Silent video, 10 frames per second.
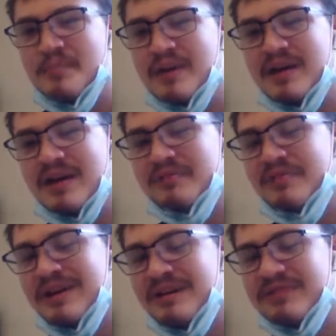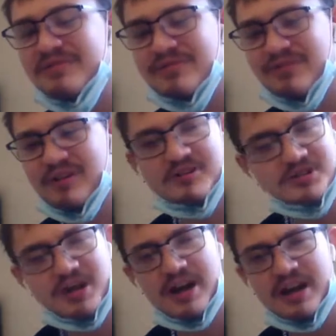but it got very
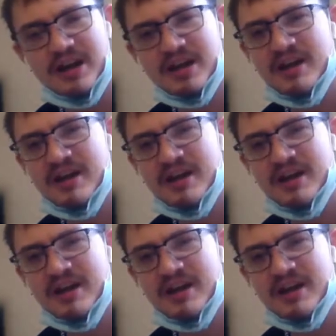frustrating,